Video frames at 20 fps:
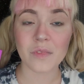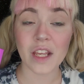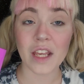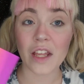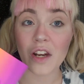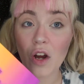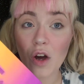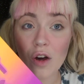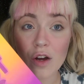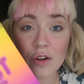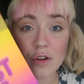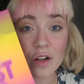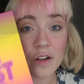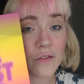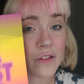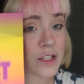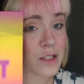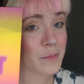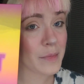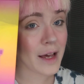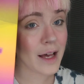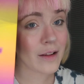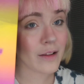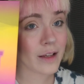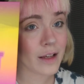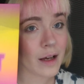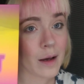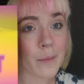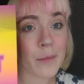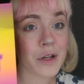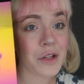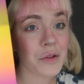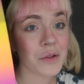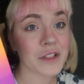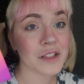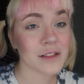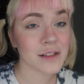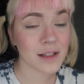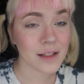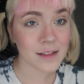in honor of this palette, I'm going to do a
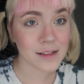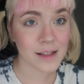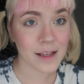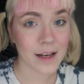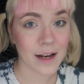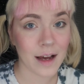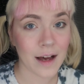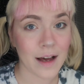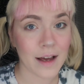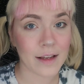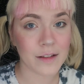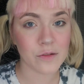sunset eye.